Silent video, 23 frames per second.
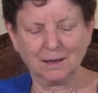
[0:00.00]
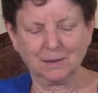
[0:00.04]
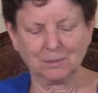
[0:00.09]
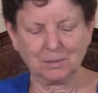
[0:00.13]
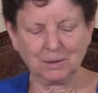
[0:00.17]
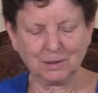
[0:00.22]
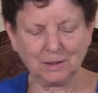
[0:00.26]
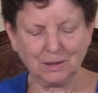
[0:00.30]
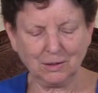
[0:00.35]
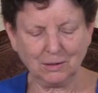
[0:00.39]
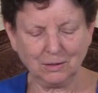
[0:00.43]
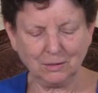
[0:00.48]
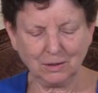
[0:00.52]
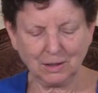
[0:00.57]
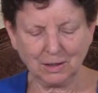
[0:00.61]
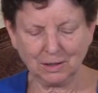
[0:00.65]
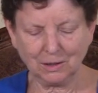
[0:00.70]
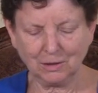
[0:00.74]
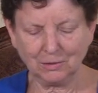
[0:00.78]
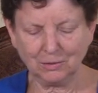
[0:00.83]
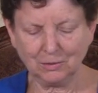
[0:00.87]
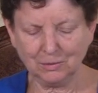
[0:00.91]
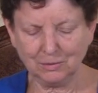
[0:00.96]
But here
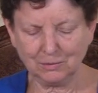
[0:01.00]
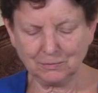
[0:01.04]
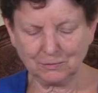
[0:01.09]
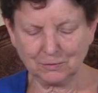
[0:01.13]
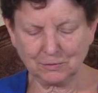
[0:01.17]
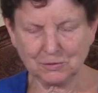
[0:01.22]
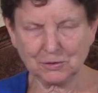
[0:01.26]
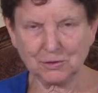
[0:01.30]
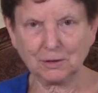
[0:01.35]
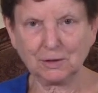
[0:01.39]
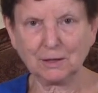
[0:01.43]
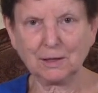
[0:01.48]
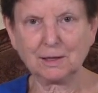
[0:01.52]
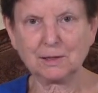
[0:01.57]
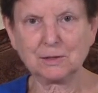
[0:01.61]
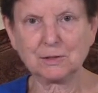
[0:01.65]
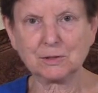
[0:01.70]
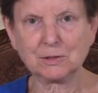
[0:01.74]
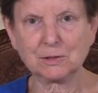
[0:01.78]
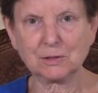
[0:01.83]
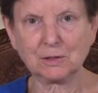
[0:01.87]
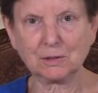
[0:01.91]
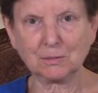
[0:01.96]
he
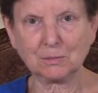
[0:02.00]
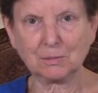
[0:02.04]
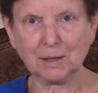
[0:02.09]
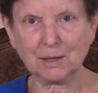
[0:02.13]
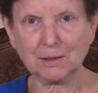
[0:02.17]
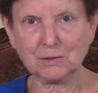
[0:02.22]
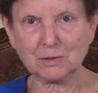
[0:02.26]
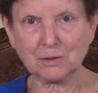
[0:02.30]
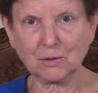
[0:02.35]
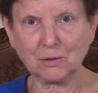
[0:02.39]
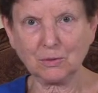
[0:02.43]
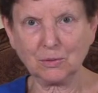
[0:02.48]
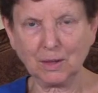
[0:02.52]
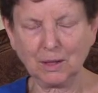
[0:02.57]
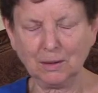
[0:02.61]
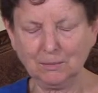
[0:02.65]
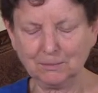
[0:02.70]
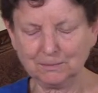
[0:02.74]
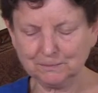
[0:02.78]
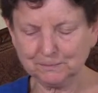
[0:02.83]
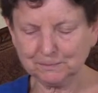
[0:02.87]
universalizes it, makes it quite